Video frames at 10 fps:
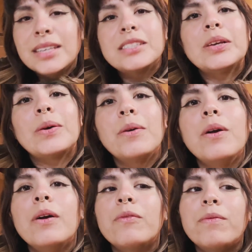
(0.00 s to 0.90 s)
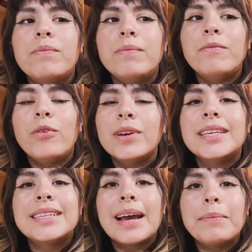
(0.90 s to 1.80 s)
So for
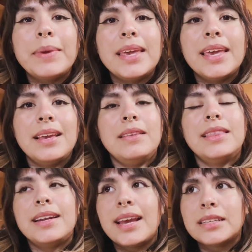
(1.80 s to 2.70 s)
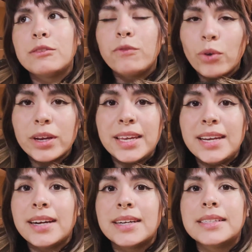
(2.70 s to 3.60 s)
the time being, the next 4
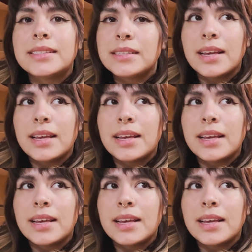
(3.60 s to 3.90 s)
years